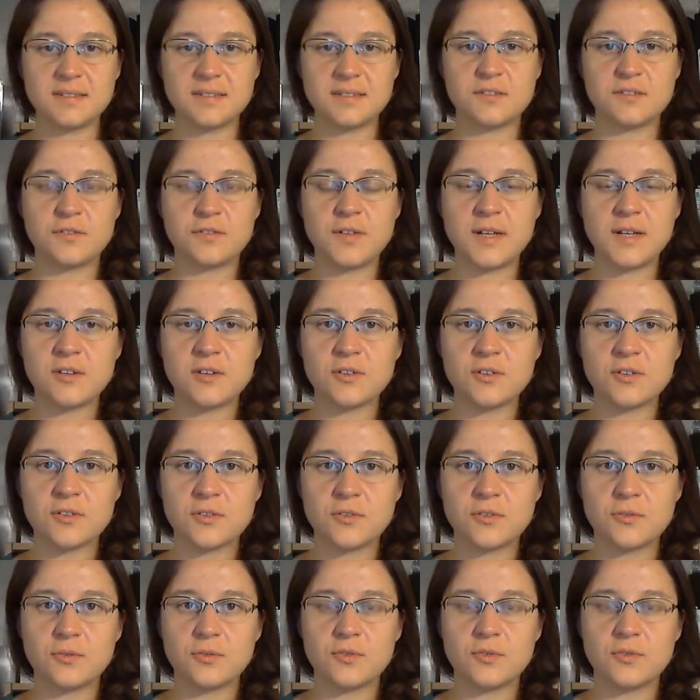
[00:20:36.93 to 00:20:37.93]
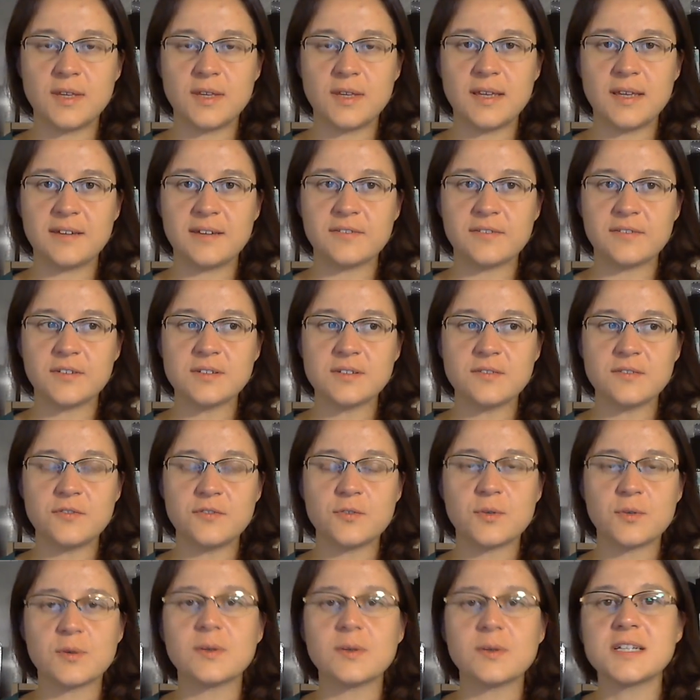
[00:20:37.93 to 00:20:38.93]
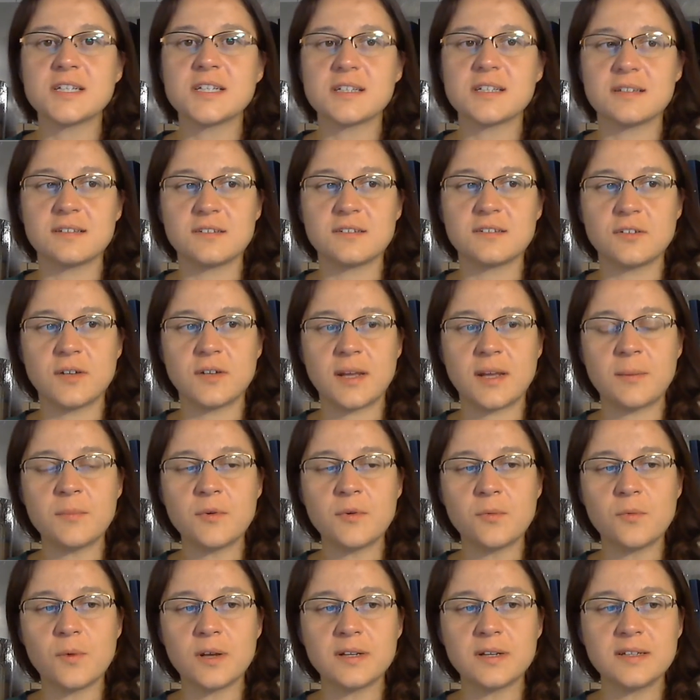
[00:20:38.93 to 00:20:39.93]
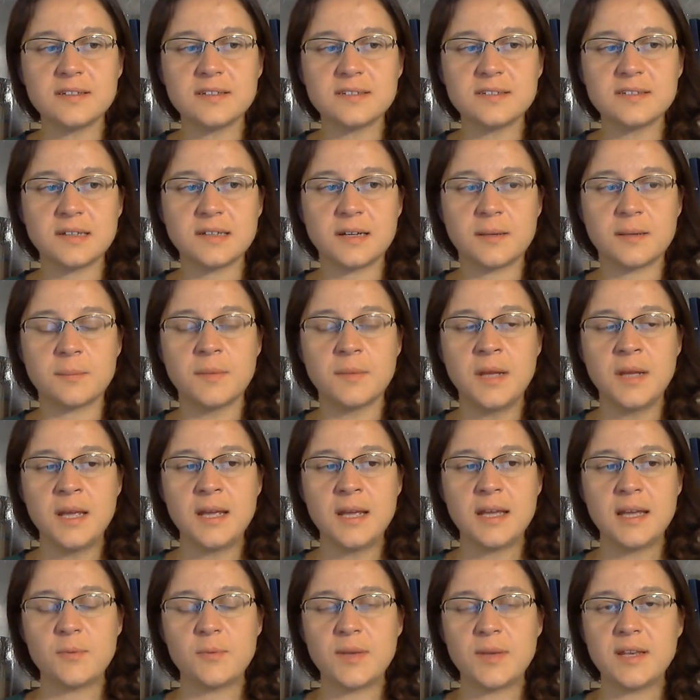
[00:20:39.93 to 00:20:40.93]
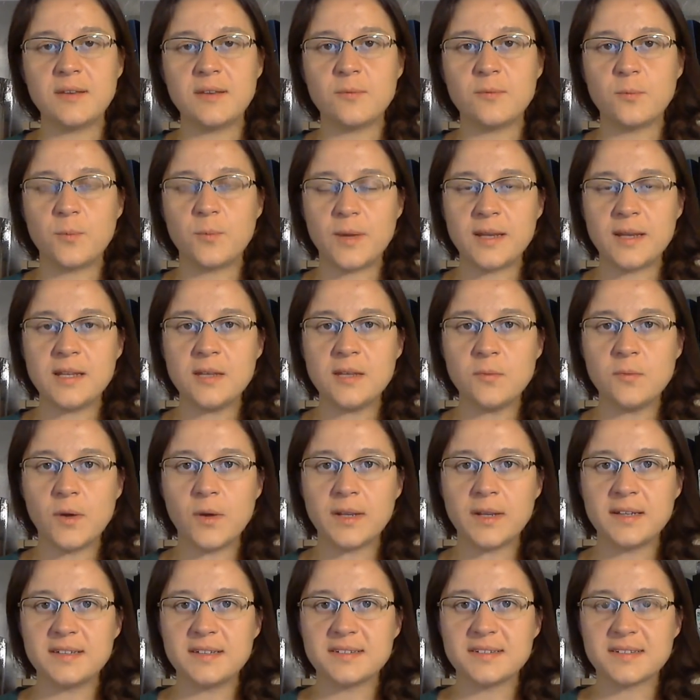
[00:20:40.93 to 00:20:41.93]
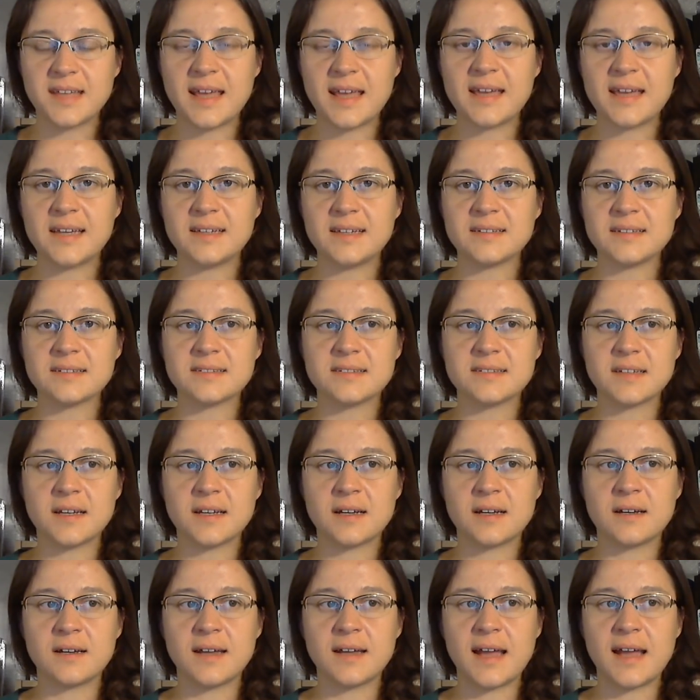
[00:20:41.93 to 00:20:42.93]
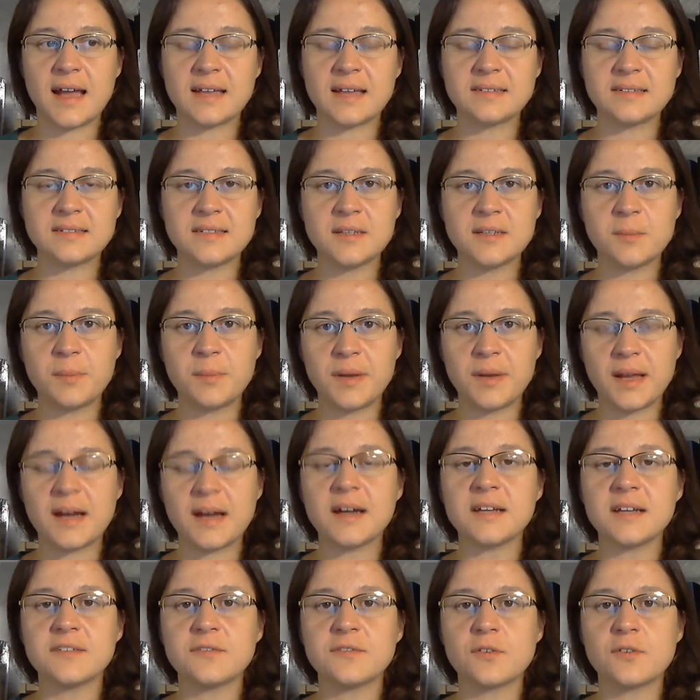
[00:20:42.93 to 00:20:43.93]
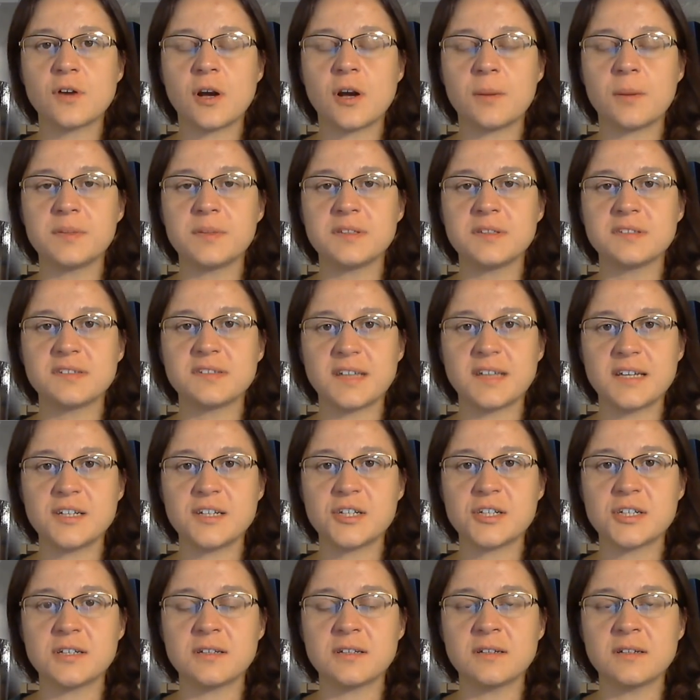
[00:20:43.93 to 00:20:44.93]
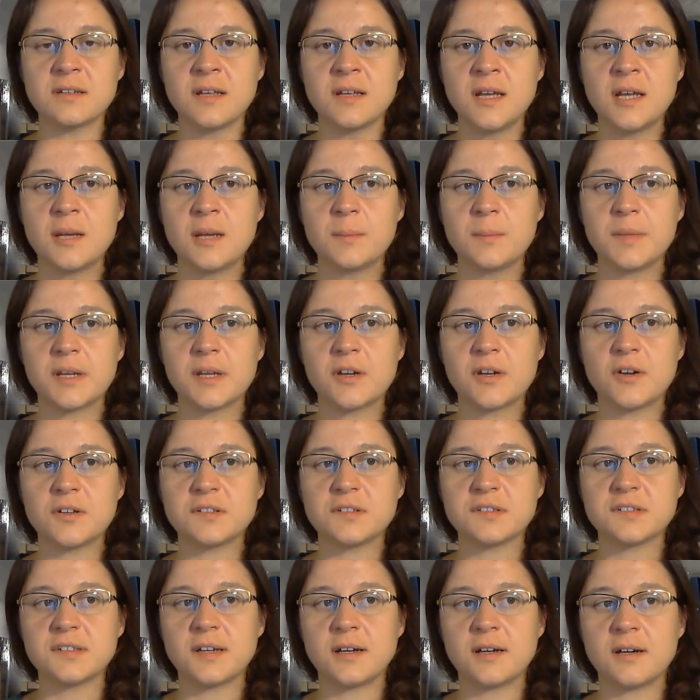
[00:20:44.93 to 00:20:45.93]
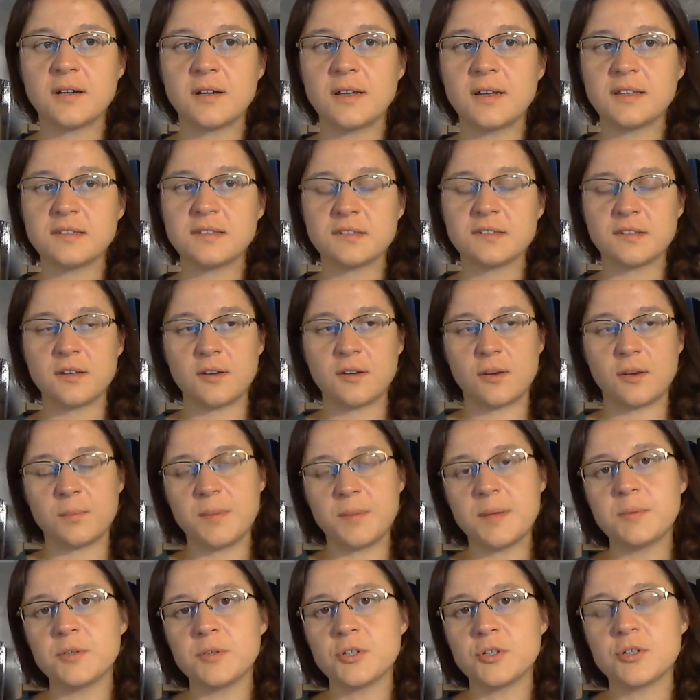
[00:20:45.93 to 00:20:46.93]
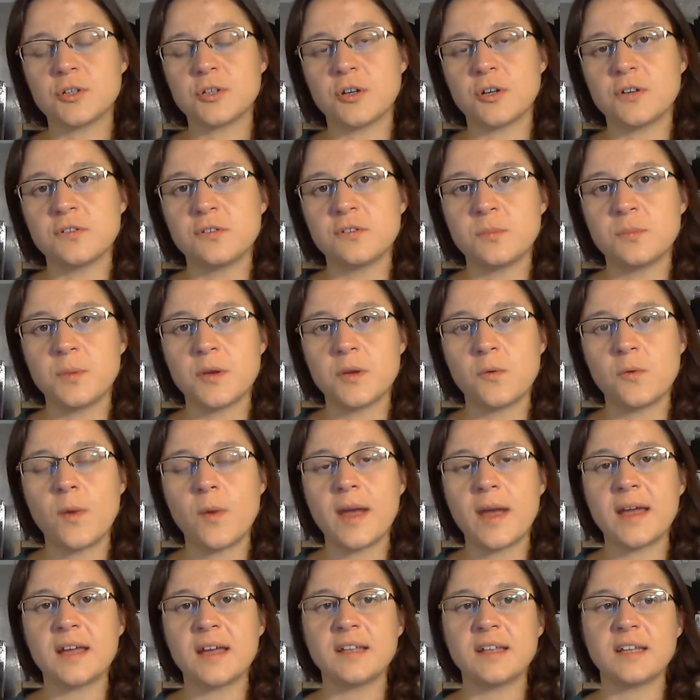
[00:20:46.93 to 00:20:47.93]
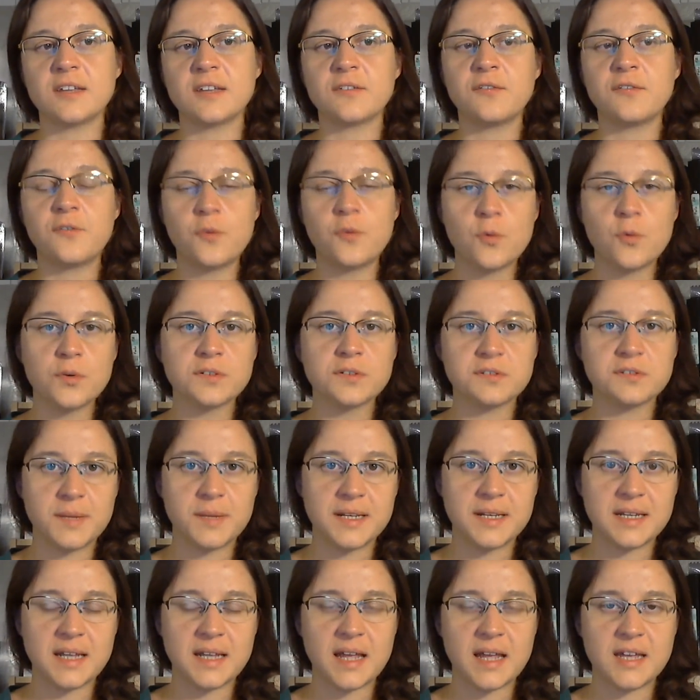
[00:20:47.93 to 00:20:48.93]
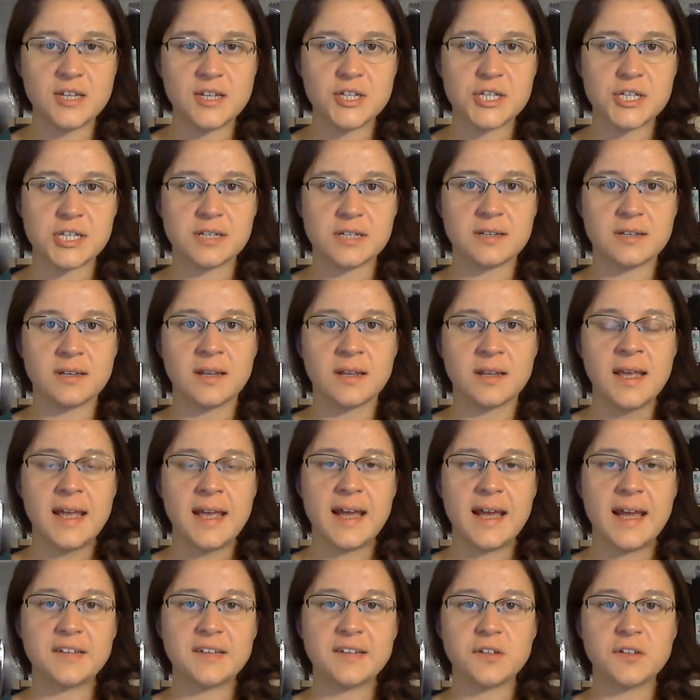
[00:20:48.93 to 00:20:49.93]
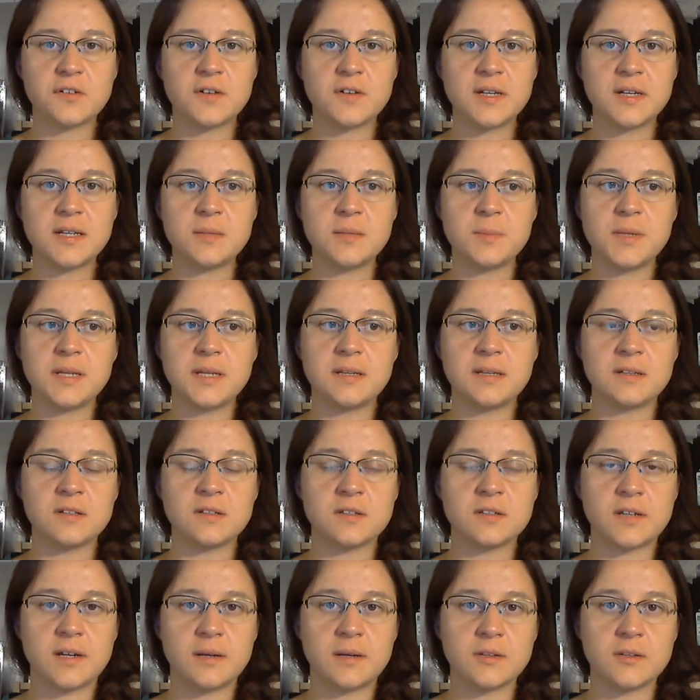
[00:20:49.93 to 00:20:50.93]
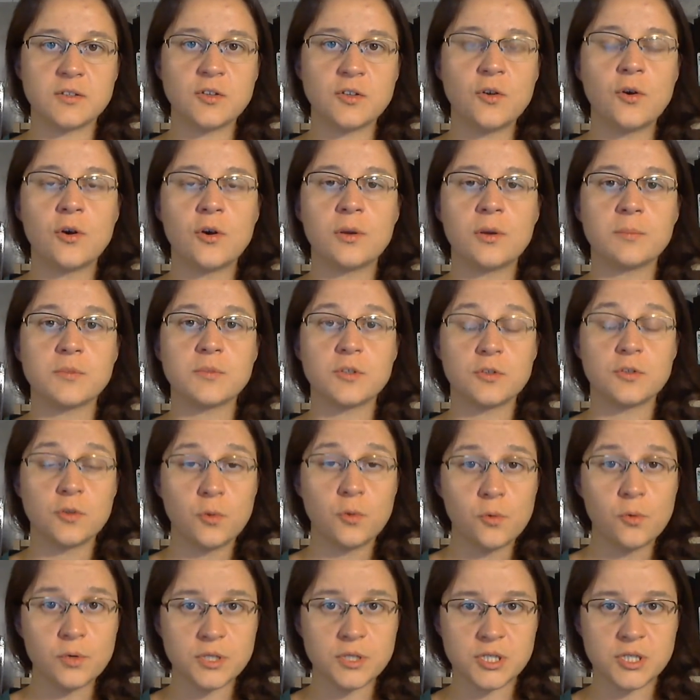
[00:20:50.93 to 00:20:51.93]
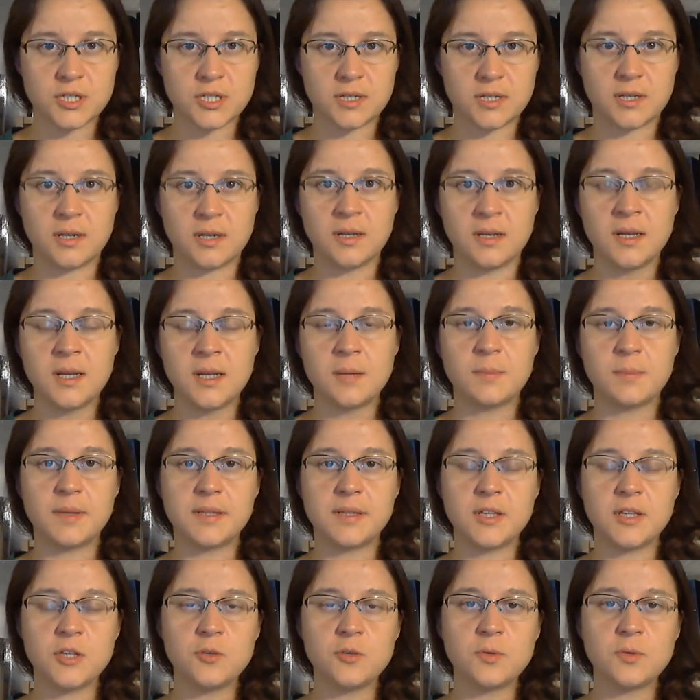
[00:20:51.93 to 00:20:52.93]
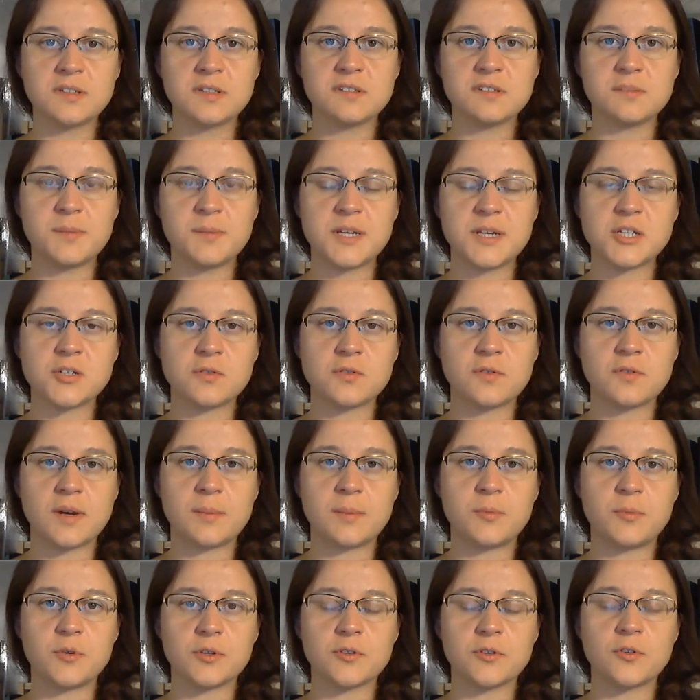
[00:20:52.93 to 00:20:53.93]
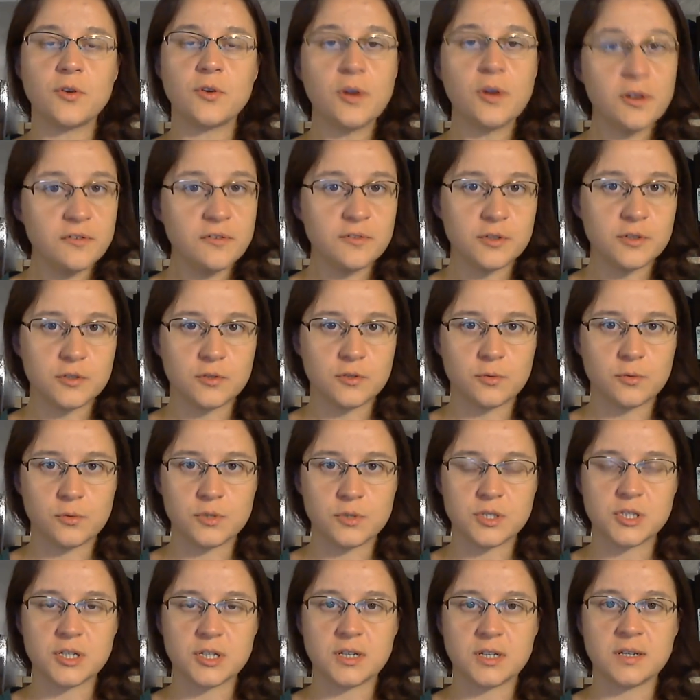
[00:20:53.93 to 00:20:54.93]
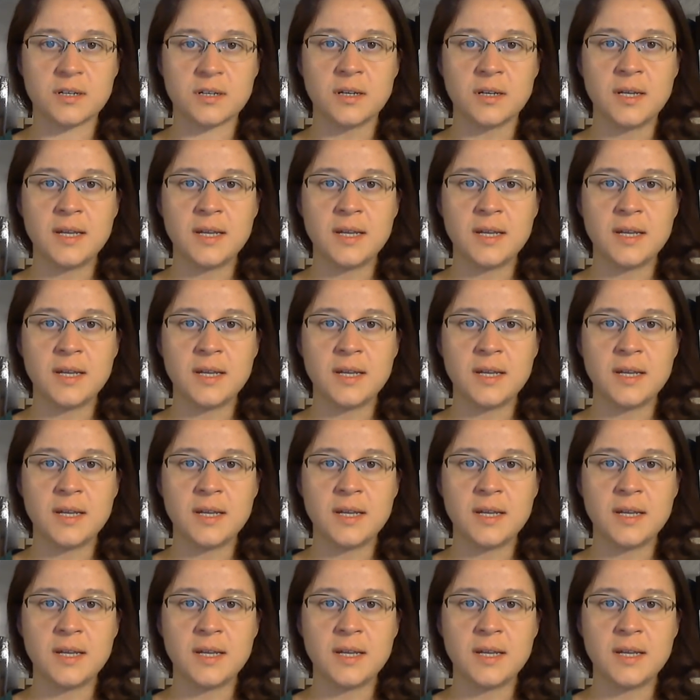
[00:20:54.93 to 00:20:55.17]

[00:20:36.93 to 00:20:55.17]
is really good to hear. I've got a few questions. So number one is when he won his case, has he applied for compensation? Because it's people should also be aware that forced medication has already been termed torture by the UN Special Rapporteur for Torture,